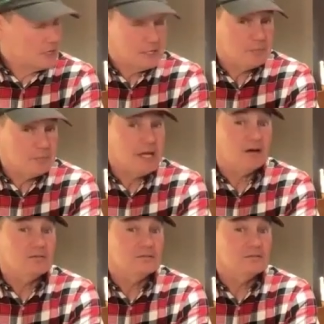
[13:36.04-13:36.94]
but I am
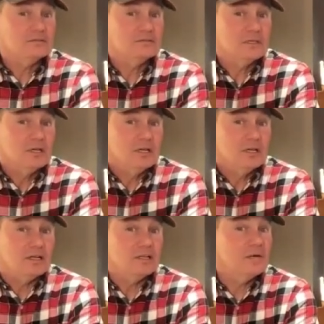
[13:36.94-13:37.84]
now.
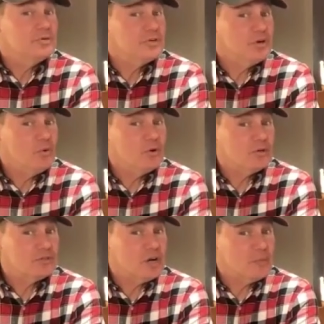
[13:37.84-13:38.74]
Now, let me
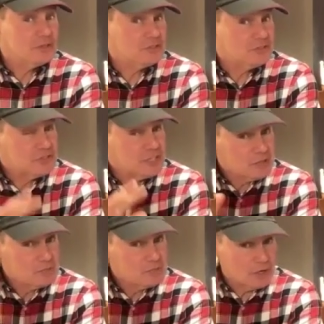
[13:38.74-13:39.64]
go on and talk about the
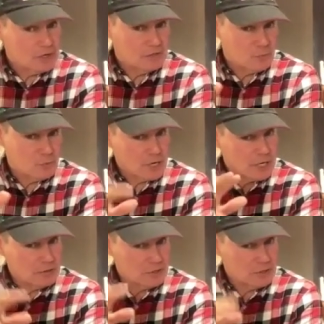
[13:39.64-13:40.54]
second part of
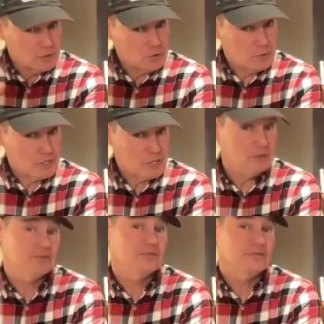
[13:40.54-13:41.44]
what I look at human
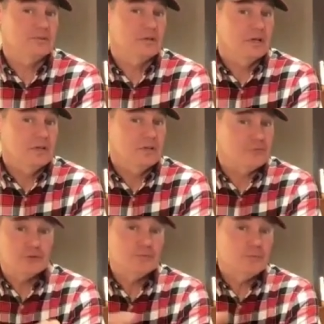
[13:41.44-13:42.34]
health.
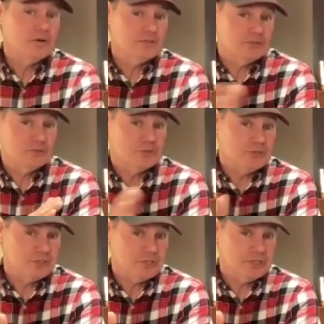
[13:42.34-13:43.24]
The first part is
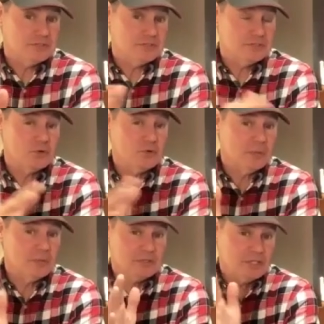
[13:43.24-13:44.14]
nutrient density.
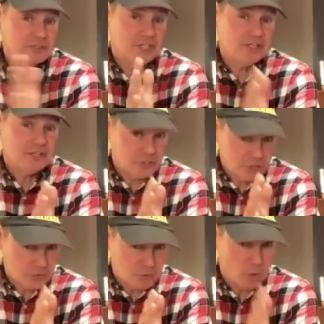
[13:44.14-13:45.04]
So let's stay
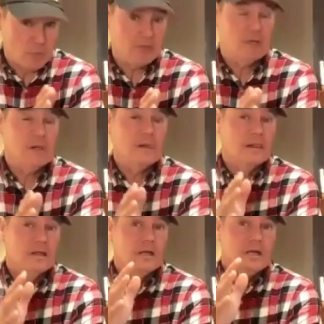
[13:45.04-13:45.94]
there just for a moment.
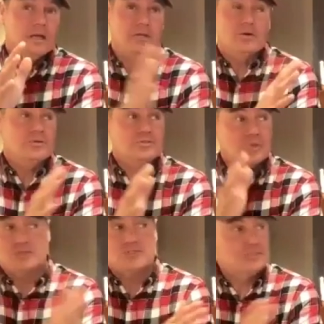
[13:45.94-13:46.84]
You know,
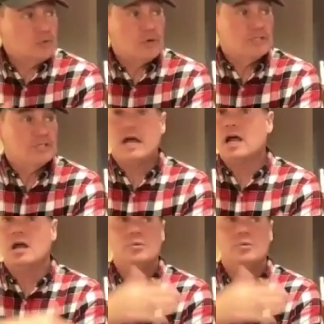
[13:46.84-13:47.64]
there's always this question,